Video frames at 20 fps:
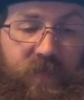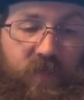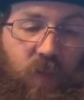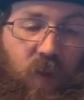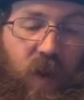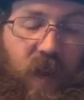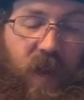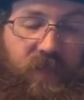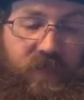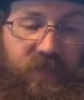So
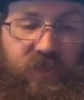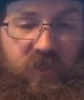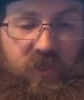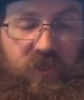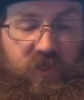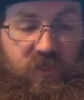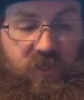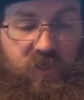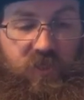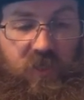I had to
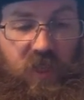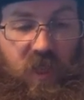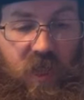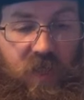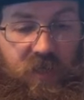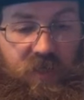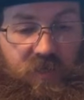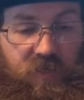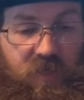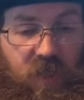just
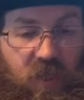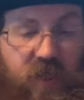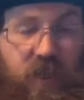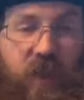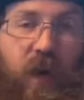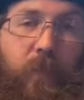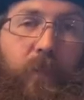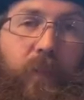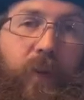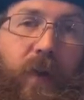suck it
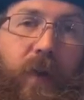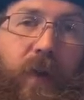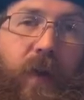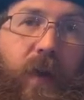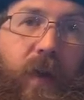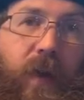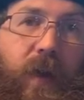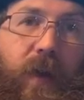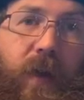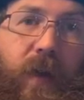up
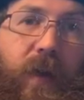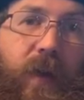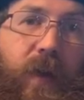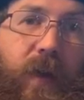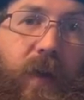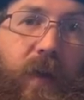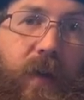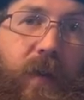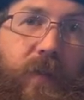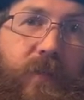
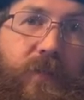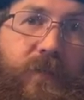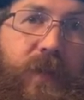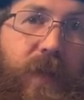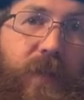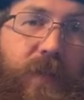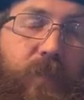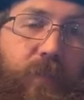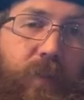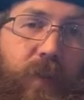and
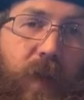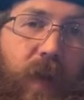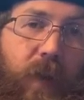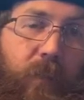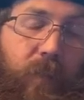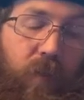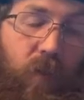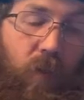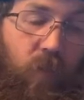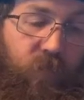take the
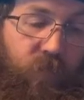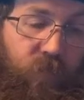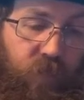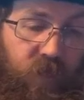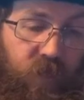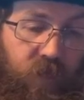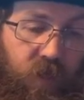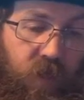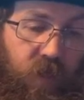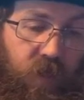blame, and
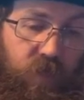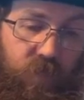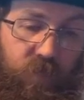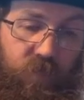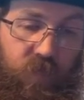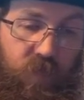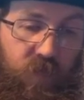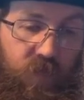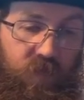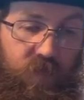hopefully the
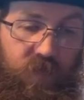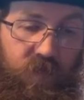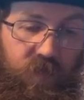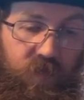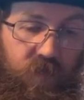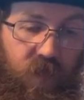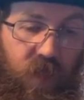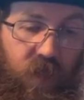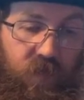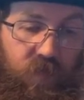customer is
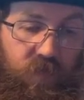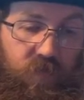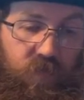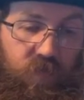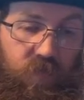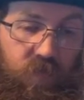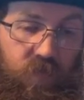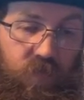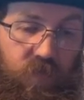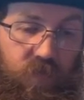not
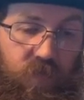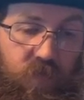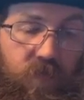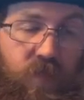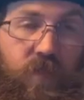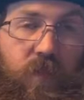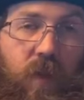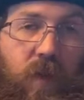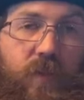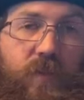too
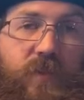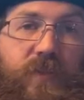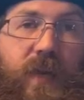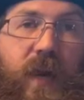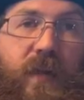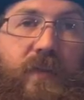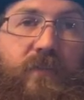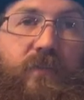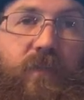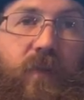
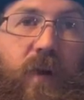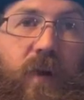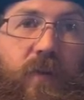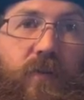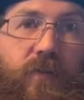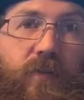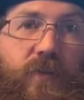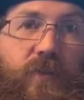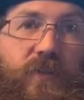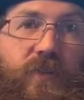unsatisfied
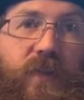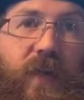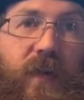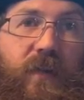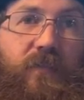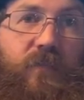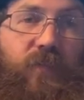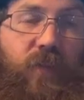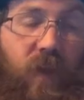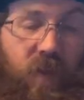or
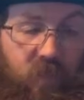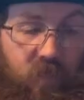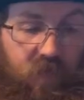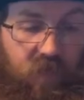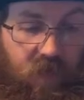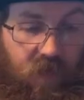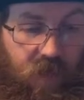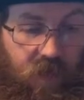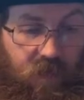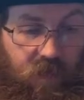dissatisfied with
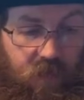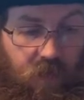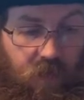that.